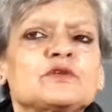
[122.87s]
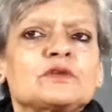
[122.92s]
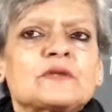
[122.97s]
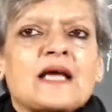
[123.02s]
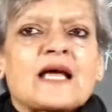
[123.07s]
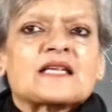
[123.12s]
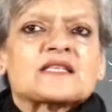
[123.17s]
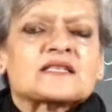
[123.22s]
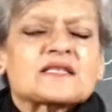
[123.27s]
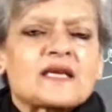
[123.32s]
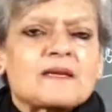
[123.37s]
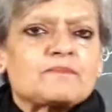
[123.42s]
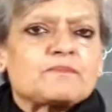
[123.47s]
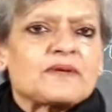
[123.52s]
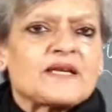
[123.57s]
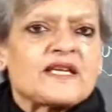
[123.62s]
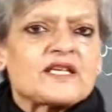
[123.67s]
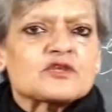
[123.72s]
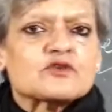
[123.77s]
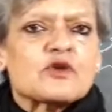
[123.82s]
you last time,
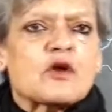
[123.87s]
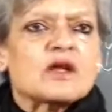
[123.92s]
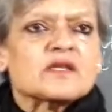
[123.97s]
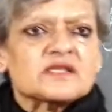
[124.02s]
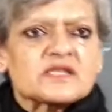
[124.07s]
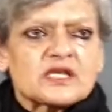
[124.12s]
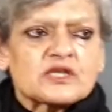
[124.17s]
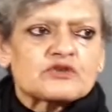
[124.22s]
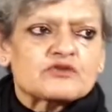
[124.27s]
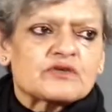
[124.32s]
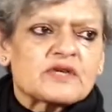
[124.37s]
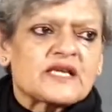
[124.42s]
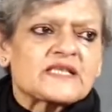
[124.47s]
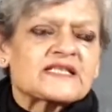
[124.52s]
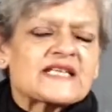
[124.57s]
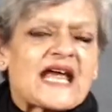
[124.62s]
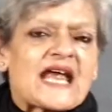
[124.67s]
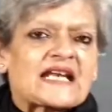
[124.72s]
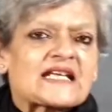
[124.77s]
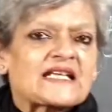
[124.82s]
please
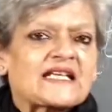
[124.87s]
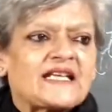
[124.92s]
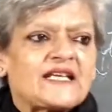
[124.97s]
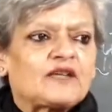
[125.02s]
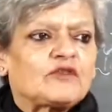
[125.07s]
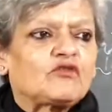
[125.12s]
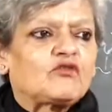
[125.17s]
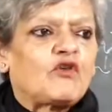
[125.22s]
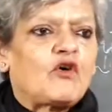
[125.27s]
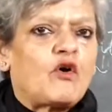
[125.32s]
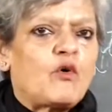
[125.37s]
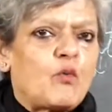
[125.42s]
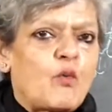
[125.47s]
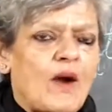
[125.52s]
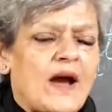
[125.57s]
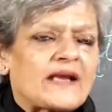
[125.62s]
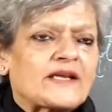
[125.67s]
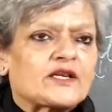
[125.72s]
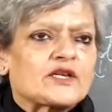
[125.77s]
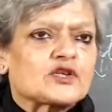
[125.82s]
concentrate at least for
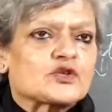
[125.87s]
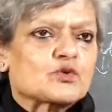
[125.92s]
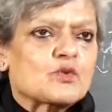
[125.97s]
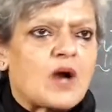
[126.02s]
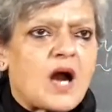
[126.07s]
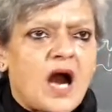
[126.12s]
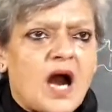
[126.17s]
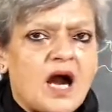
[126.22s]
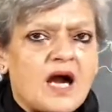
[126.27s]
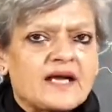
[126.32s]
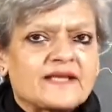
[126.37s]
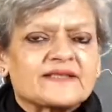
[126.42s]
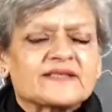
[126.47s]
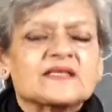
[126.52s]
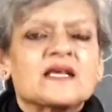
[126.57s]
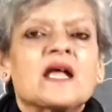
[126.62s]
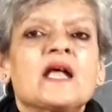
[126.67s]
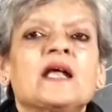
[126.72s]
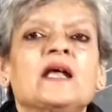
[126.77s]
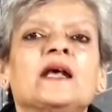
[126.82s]
one or two hours
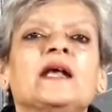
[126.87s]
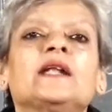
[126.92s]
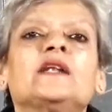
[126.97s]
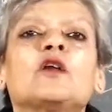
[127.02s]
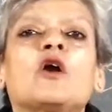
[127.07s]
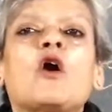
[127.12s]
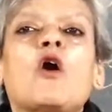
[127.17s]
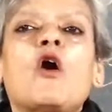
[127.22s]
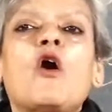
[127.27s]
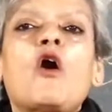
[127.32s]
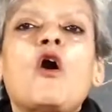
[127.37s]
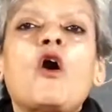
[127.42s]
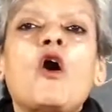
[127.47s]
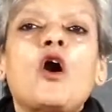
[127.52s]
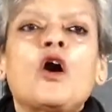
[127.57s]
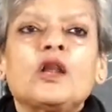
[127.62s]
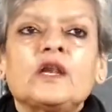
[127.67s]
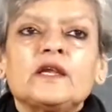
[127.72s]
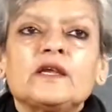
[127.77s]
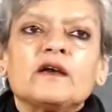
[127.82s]
in
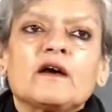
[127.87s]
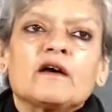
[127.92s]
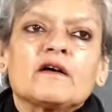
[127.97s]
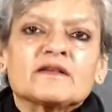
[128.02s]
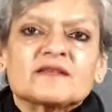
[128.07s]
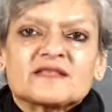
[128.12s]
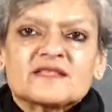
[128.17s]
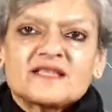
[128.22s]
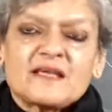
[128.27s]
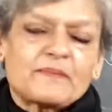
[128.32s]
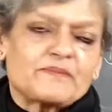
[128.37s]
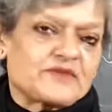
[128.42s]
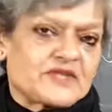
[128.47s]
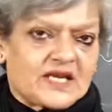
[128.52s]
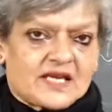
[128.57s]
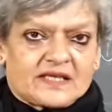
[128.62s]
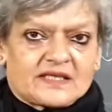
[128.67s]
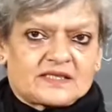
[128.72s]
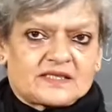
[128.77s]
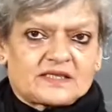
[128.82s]
all your
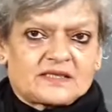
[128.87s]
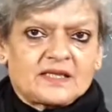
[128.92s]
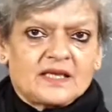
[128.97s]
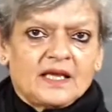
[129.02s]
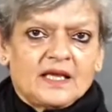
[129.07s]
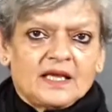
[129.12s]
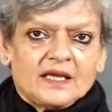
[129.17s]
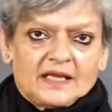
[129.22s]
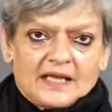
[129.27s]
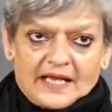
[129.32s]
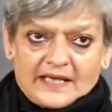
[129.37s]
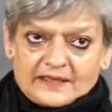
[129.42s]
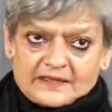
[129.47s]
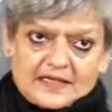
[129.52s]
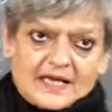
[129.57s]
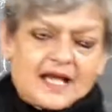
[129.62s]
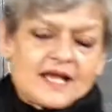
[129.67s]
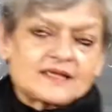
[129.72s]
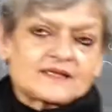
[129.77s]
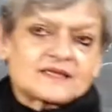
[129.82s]
subjects. Like
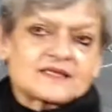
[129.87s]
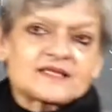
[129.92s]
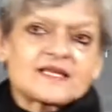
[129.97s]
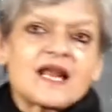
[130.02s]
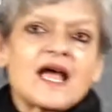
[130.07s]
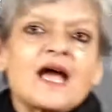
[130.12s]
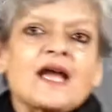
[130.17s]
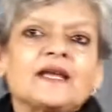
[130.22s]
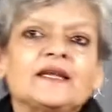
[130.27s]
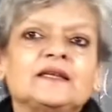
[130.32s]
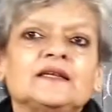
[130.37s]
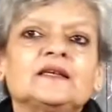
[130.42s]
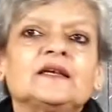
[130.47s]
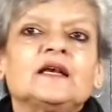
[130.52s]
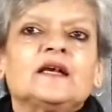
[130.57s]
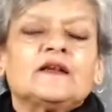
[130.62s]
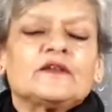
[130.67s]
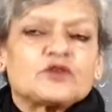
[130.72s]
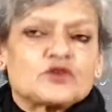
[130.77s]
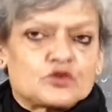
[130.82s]
class 9
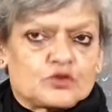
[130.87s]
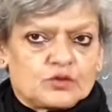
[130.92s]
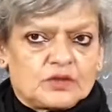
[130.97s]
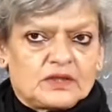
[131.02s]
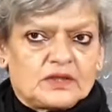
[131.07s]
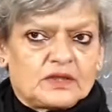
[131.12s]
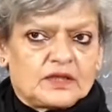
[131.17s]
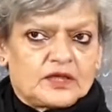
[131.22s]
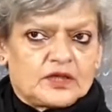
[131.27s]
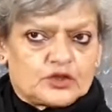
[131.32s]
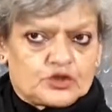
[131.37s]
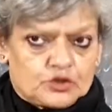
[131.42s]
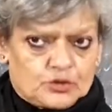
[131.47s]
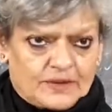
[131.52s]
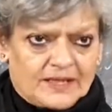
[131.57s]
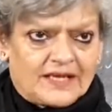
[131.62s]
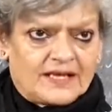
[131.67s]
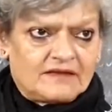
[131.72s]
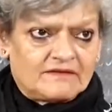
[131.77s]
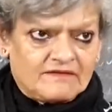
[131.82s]
to uh,
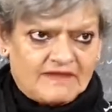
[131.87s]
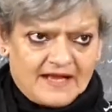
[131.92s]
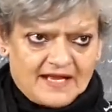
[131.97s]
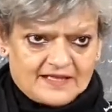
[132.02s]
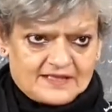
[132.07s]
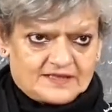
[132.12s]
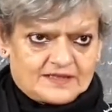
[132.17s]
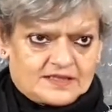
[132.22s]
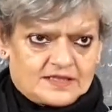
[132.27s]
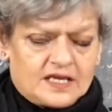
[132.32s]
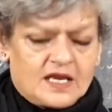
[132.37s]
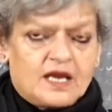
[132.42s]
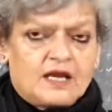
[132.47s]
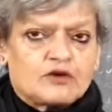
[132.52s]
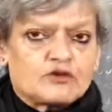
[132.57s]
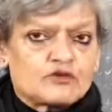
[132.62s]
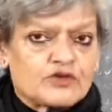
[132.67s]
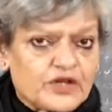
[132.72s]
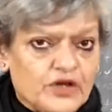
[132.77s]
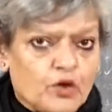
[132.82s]
12 has
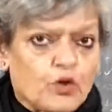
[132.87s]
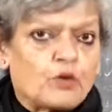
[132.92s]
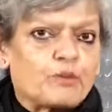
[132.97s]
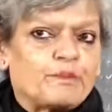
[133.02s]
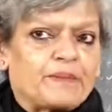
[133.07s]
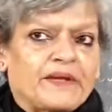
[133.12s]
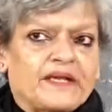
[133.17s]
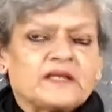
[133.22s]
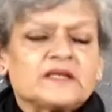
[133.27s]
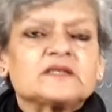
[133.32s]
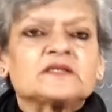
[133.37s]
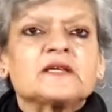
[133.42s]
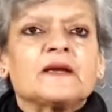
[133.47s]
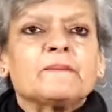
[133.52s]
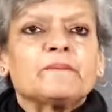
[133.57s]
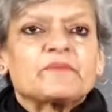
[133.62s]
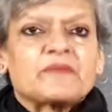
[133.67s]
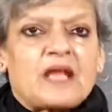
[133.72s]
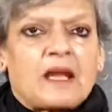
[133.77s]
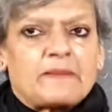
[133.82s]
reopened.
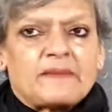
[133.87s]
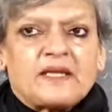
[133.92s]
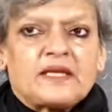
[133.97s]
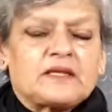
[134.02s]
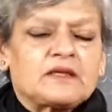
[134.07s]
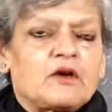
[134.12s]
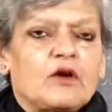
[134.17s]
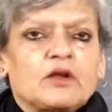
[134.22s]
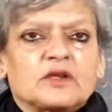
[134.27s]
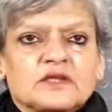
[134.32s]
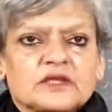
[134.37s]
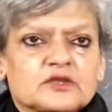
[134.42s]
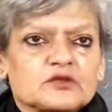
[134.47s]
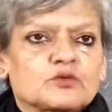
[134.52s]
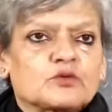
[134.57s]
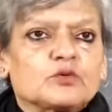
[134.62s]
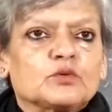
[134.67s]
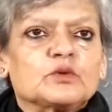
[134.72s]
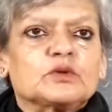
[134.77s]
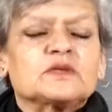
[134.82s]
I mean, all the
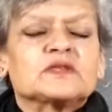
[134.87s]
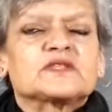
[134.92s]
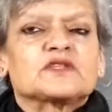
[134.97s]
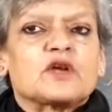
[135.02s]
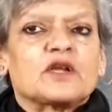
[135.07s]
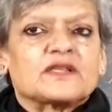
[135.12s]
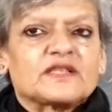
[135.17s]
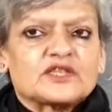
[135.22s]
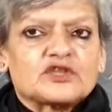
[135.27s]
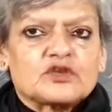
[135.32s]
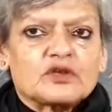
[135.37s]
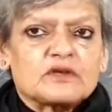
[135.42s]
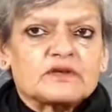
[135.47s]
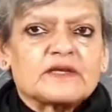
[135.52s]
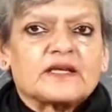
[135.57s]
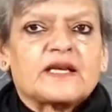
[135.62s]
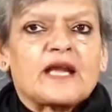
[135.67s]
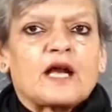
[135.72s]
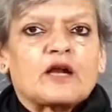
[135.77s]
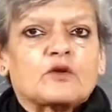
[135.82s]
schools, all the
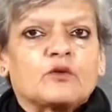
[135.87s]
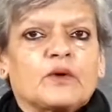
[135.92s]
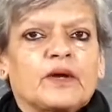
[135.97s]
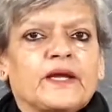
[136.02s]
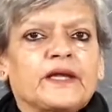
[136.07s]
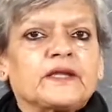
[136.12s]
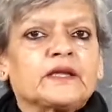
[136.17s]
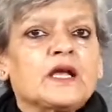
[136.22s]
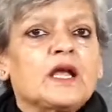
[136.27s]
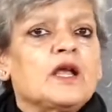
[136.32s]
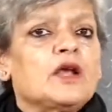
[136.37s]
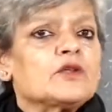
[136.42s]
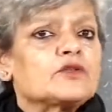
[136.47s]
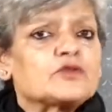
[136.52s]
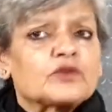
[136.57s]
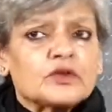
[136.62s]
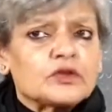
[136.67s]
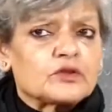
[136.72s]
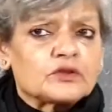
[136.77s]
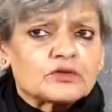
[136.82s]
children are going.
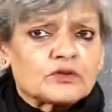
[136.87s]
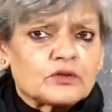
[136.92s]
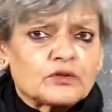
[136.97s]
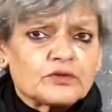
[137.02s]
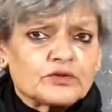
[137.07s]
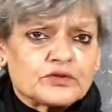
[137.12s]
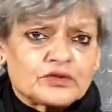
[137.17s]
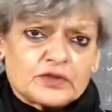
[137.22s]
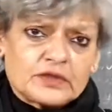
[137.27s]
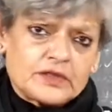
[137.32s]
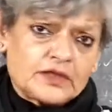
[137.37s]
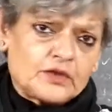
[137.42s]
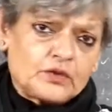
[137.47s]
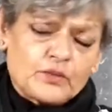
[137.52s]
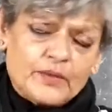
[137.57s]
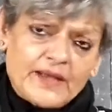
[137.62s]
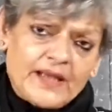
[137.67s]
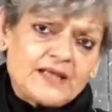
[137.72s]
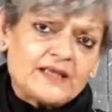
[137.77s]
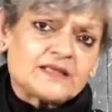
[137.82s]
So you don't know,
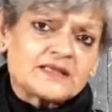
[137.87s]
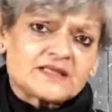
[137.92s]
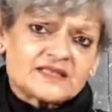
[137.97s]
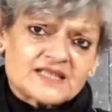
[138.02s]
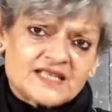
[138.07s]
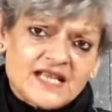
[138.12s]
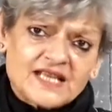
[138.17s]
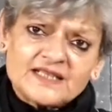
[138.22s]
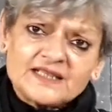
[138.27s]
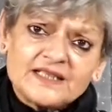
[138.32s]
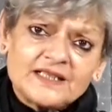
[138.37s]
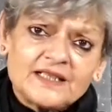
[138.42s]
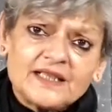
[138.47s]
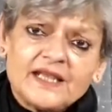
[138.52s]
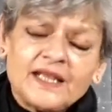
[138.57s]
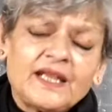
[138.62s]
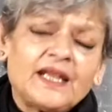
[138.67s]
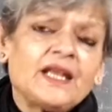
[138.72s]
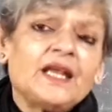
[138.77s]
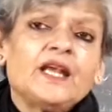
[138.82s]
children, when
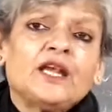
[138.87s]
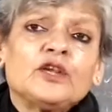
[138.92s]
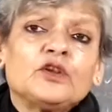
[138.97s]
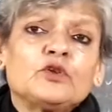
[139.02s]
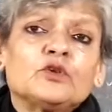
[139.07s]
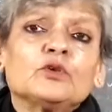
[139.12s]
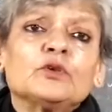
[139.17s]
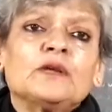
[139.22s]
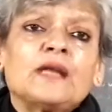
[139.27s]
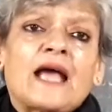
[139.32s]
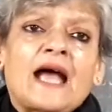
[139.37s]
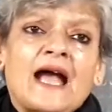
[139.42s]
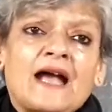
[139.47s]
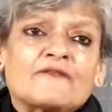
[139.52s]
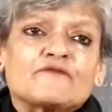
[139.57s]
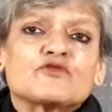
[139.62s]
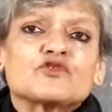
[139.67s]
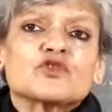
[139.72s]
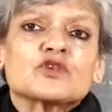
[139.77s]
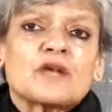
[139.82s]
suddenly you'll
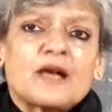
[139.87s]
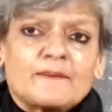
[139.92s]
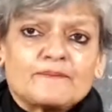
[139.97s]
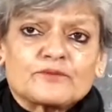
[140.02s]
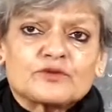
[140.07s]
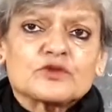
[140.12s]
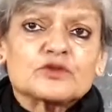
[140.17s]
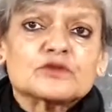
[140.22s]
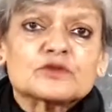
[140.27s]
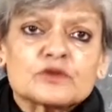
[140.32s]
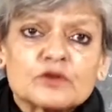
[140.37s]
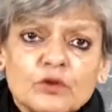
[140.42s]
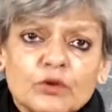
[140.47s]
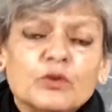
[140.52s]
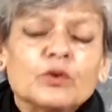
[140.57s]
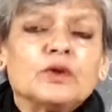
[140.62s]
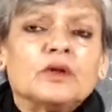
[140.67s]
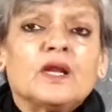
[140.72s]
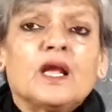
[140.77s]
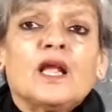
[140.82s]
have to come to
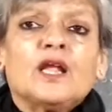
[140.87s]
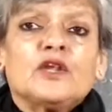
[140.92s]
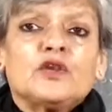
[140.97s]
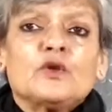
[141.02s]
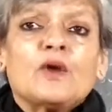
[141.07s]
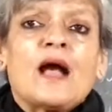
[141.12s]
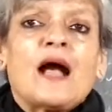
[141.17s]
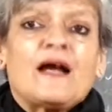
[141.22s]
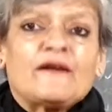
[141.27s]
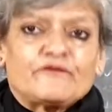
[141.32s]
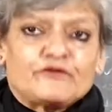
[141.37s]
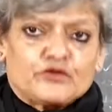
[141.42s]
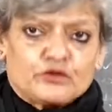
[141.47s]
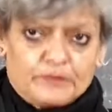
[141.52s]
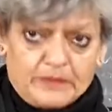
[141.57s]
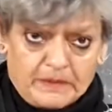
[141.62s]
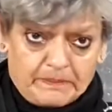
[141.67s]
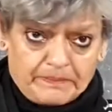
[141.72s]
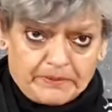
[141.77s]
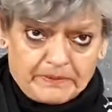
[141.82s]
school. You have to
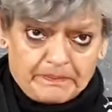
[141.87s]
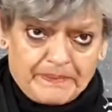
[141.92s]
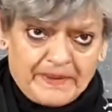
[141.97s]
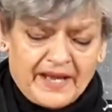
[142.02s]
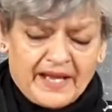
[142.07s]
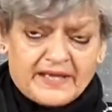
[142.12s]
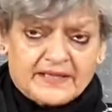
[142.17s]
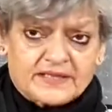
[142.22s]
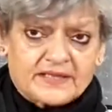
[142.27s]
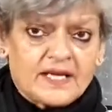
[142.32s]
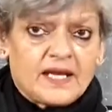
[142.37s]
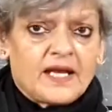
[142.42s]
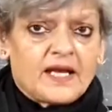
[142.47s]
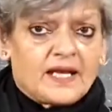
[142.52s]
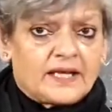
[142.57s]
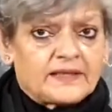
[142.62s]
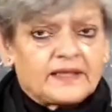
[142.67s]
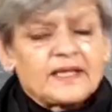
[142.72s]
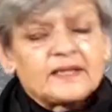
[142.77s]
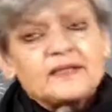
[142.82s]
be prepared.
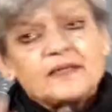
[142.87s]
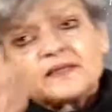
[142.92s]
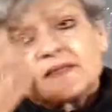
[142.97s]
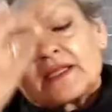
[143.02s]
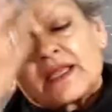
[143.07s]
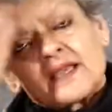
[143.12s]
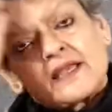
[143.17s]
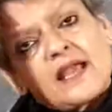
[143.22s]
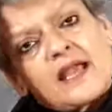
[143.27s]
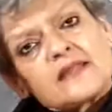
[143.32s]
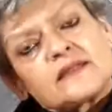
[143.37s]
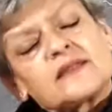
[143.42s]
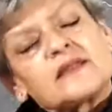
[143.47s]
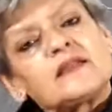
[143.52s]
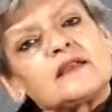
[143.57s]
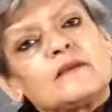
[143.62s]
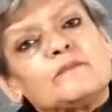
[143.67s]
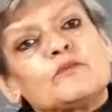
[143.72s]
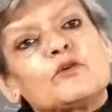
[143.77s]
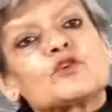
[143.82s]
Another thing, I
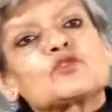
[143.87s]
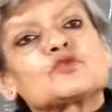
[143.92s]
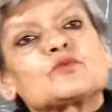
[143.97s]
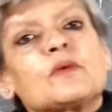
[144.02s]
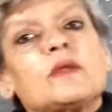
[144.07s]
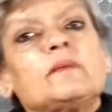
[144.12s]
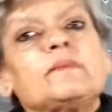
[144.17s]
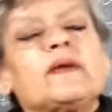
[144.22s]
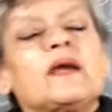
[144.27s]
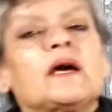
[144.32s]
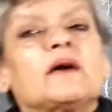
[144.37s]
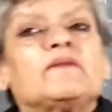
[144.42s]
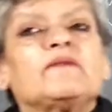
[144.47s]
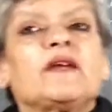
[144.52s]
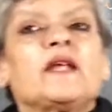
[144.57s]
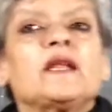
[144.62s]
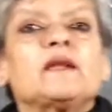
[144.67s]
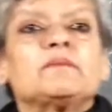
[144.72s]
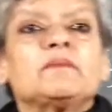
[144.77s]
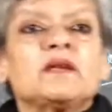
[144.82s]
think your books will be
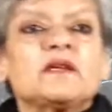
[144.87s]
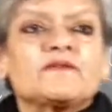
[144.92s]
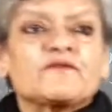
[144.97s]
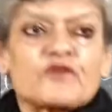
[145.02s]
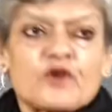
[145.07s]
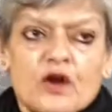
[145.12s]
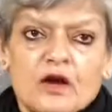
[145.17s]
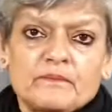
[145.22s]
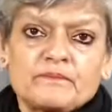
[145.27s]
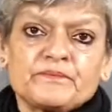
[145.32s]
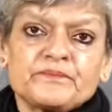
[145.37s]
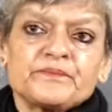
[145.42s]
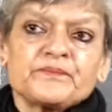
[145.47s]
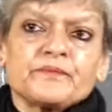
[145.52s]
available from